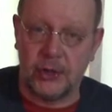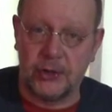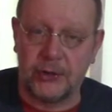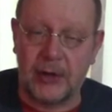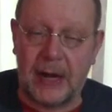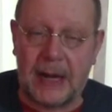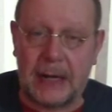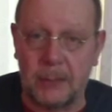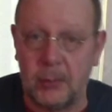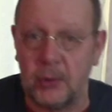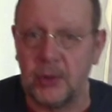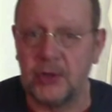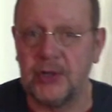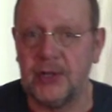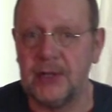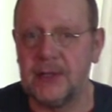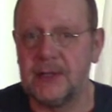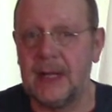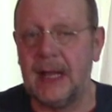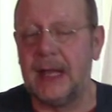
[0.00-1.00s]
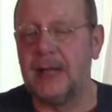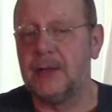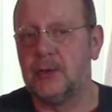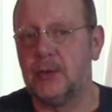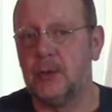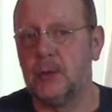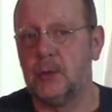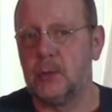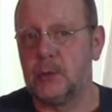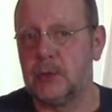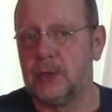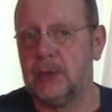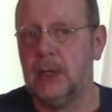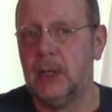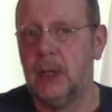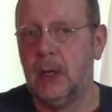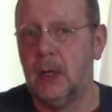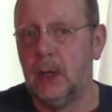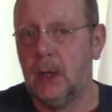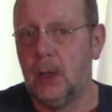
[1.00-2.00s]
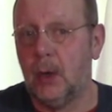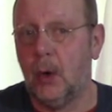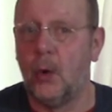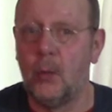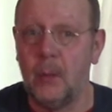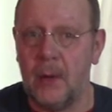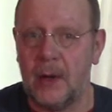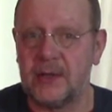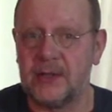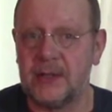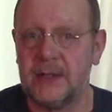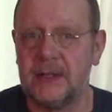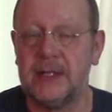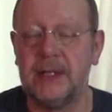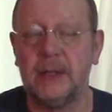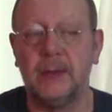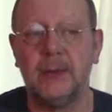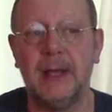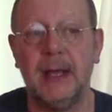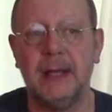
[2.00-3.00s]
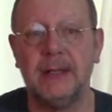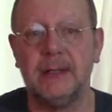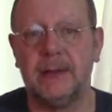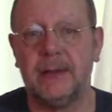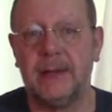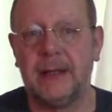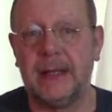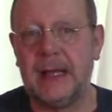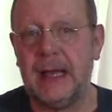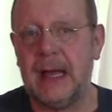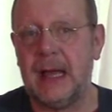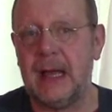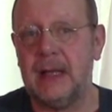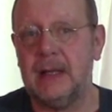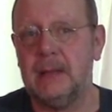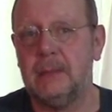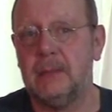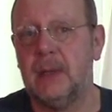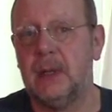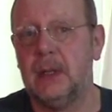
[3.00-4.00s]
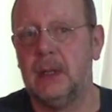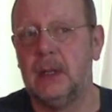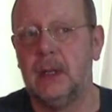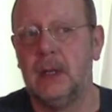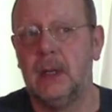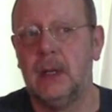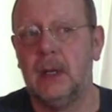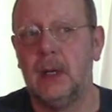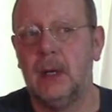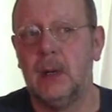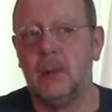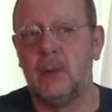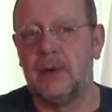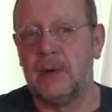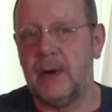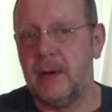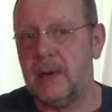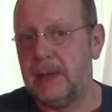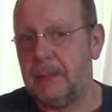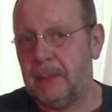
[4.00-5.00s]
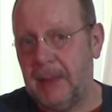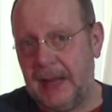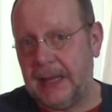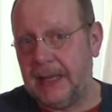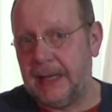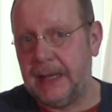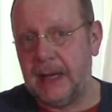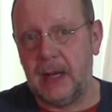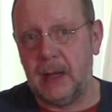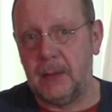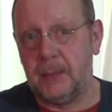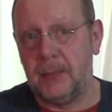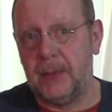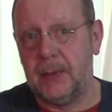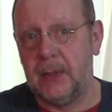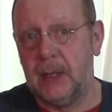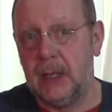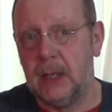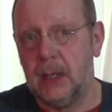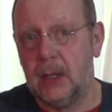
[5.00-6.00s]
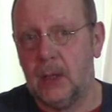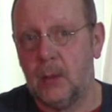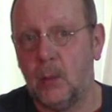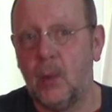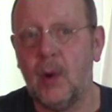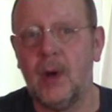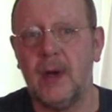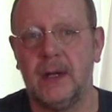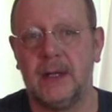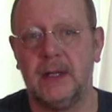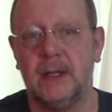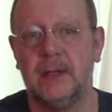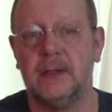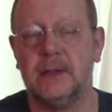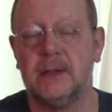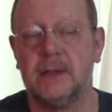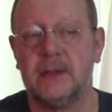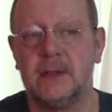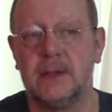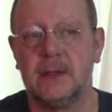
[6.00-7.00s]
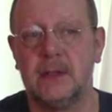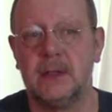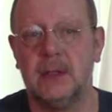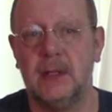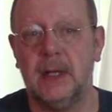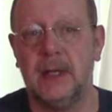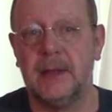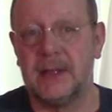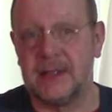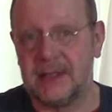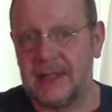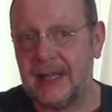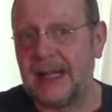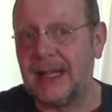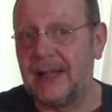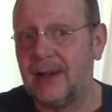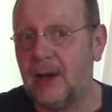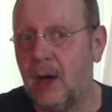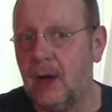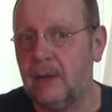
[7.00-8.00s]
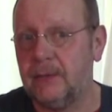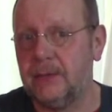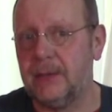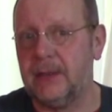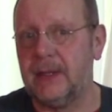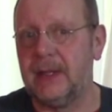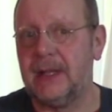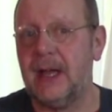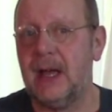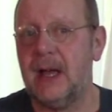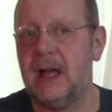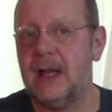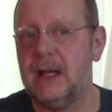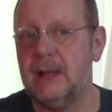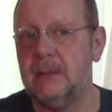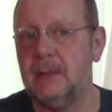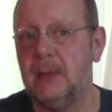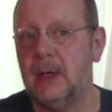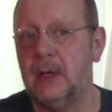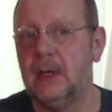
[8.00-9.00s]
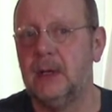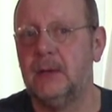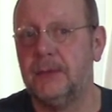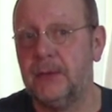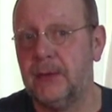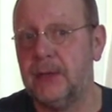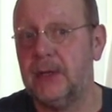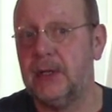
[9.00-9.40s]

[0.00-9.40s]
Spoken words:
track pushes and tools almost until the end of the game, we're only picking up workers in the second half of the game for the